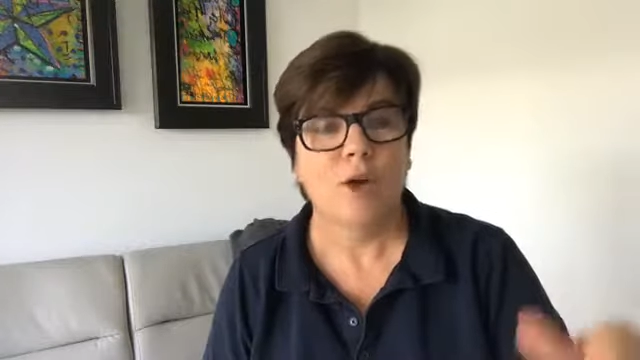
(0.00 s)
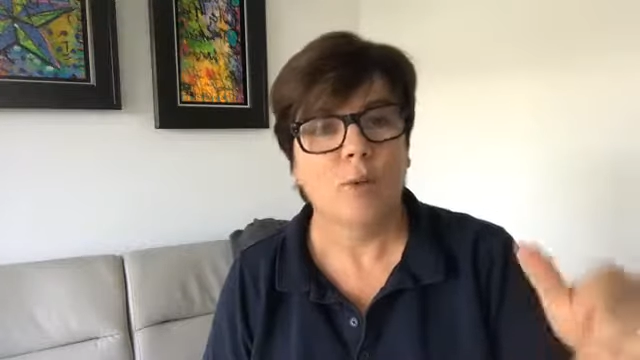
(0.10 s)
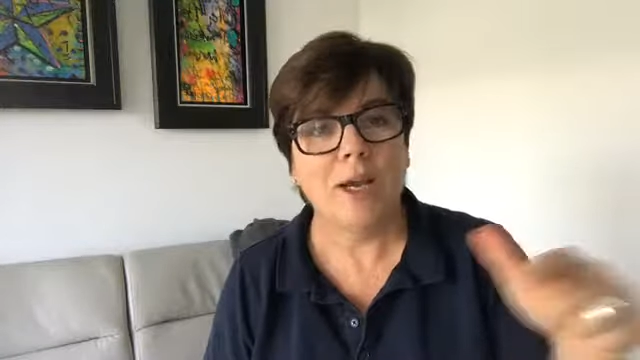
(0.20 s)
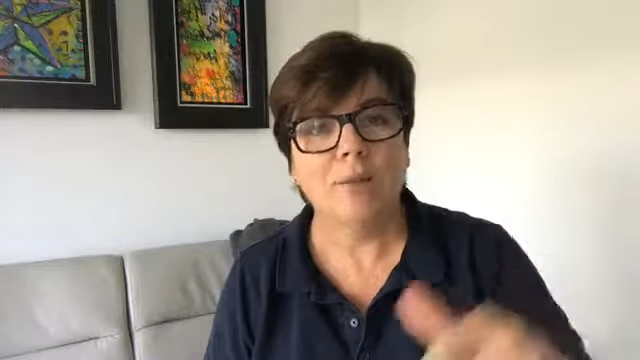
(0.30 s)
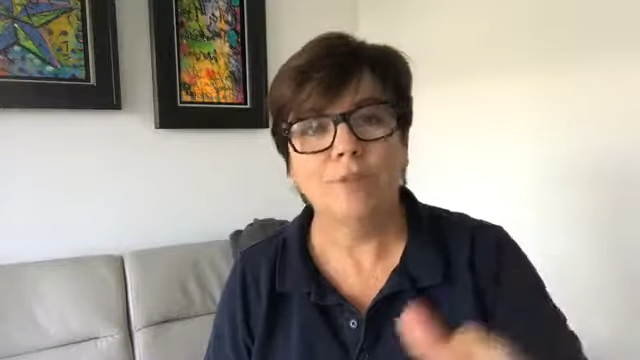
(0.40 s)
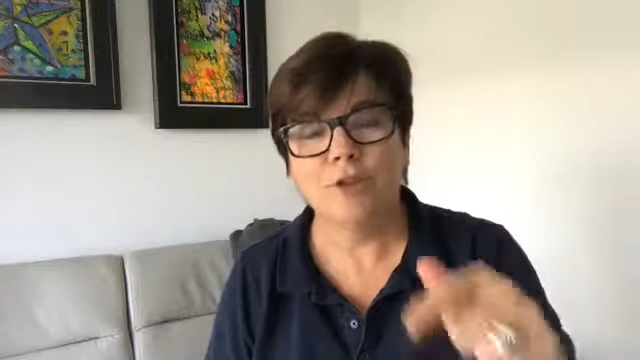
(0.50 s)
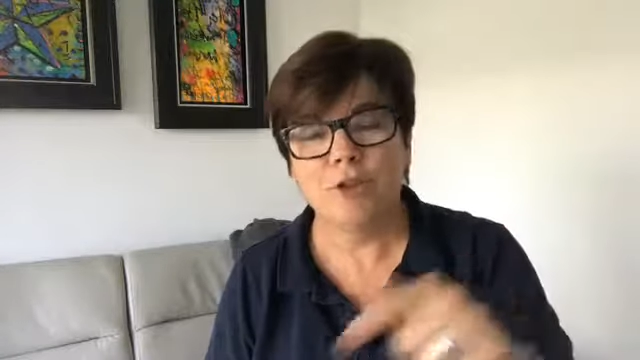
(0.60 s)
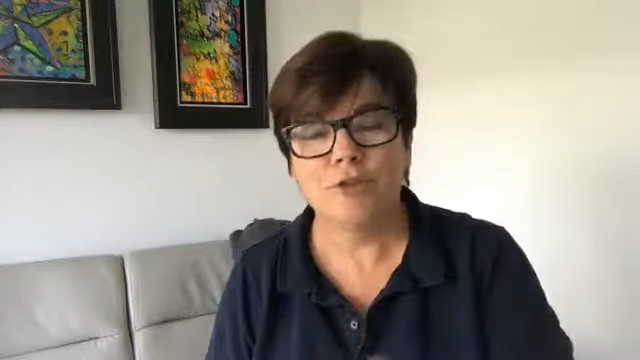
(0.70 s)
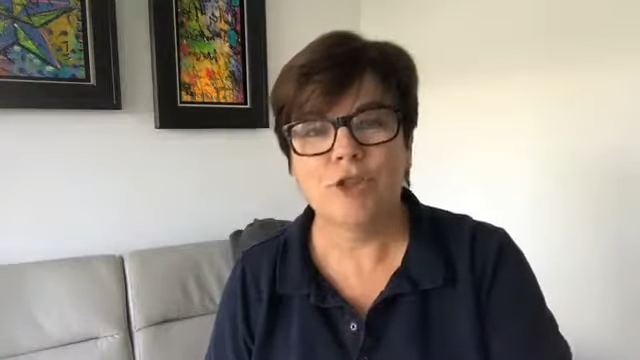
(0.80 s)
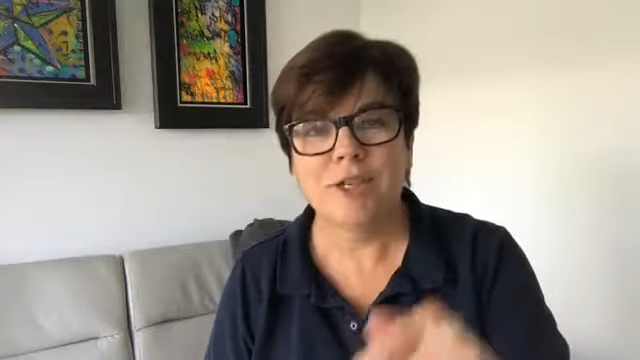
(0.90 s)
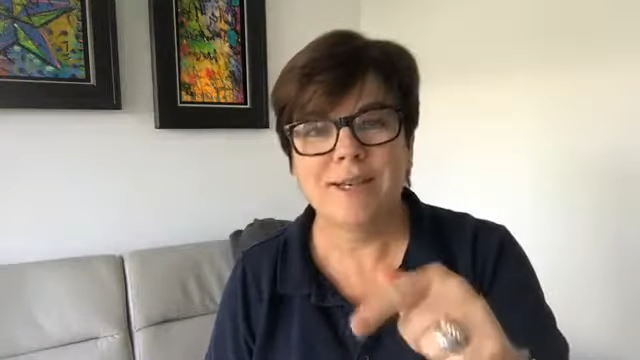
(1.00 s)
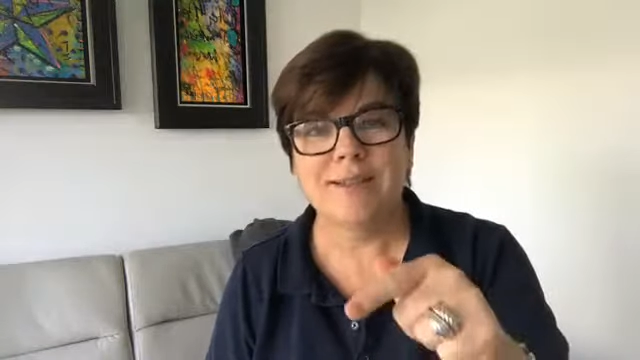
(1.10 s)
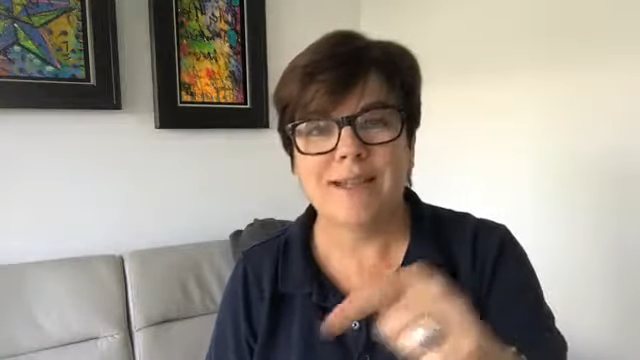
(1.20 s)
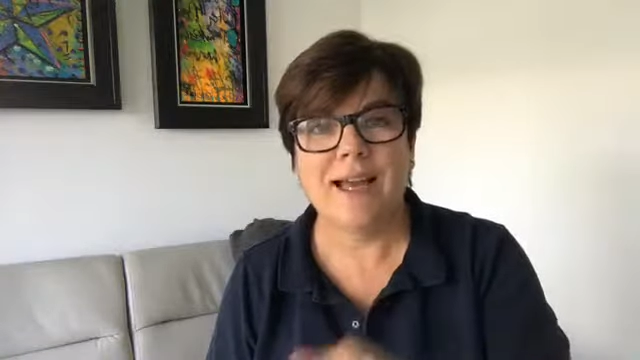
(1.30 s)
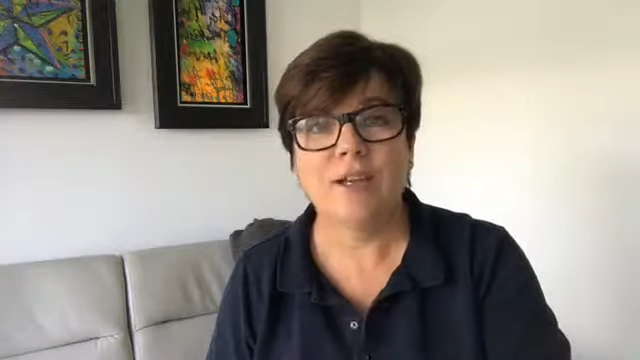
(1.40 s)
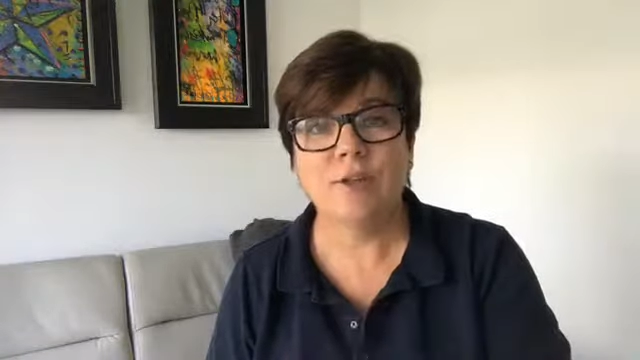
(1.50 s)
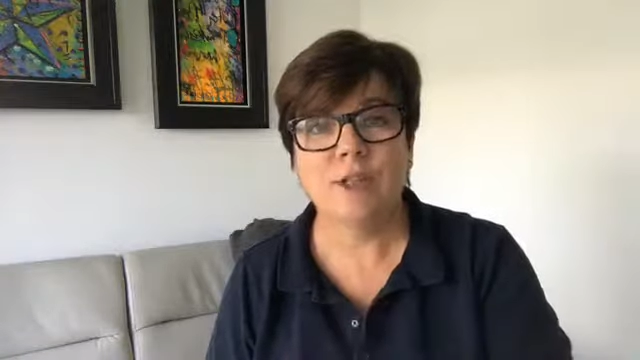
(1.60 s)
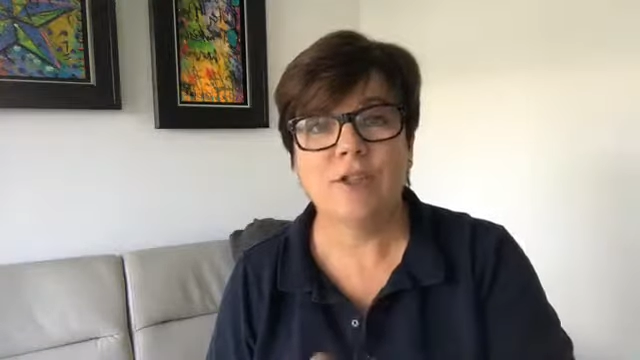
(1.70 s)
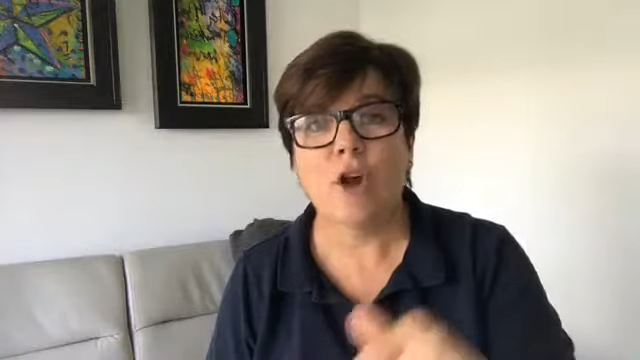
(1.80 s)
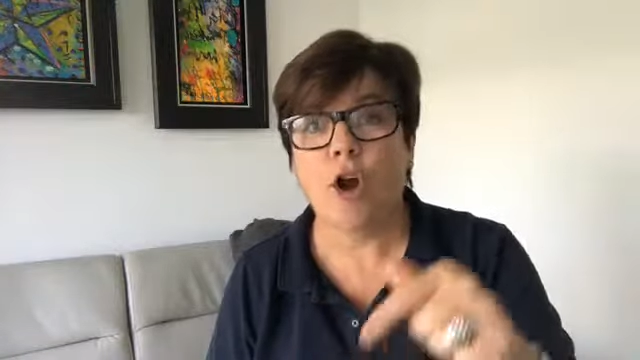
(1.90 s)
We help negotiate
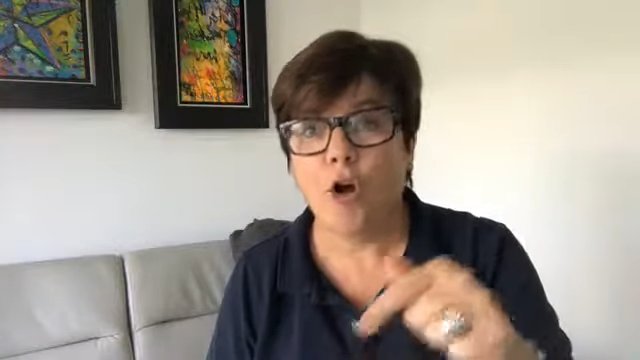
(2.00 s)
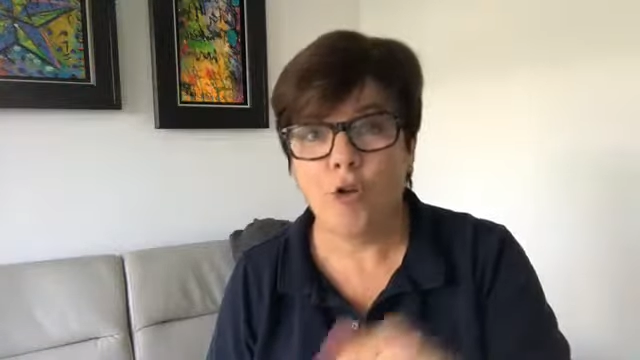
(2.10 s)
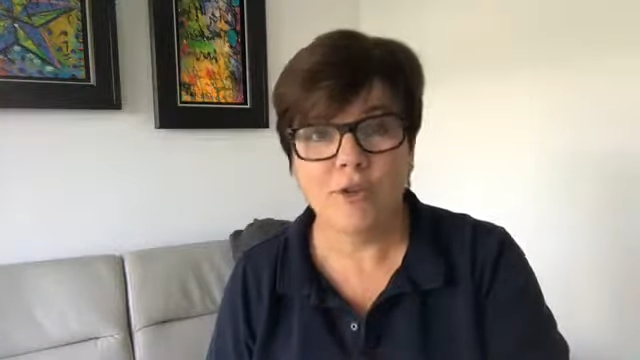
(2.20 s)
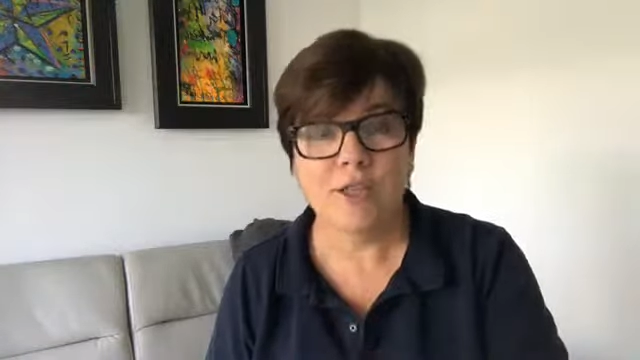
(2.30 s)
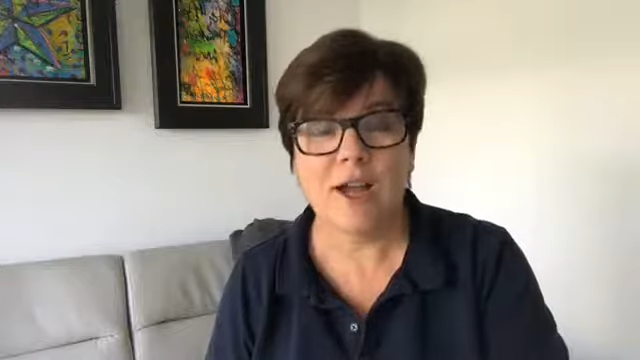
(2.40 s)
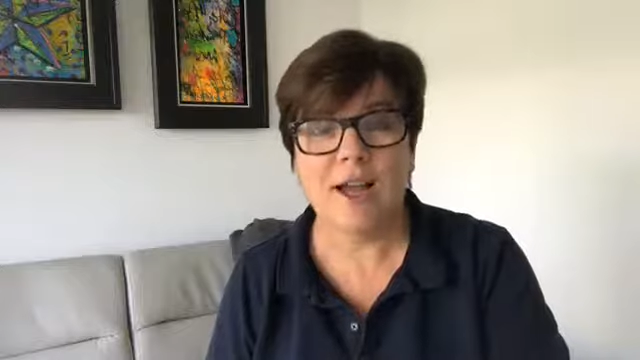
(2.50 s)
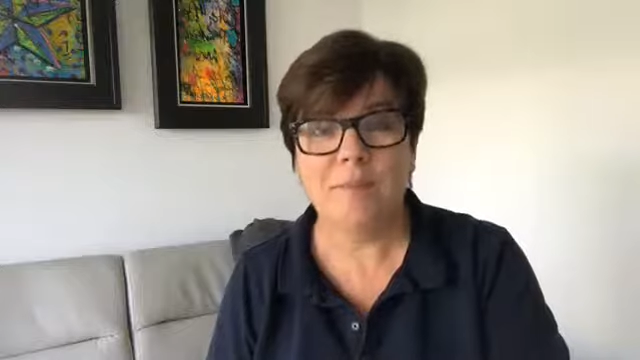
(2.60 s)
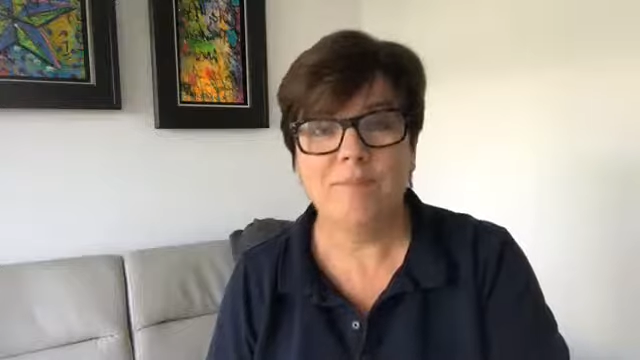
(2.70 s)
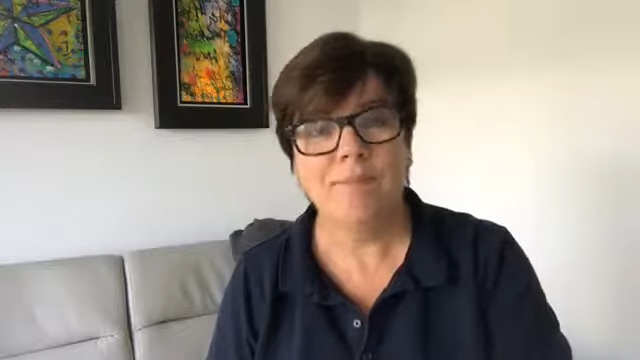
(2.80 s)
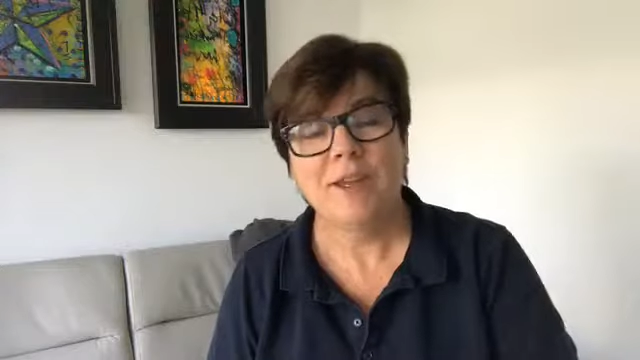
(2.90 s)
salaries all the time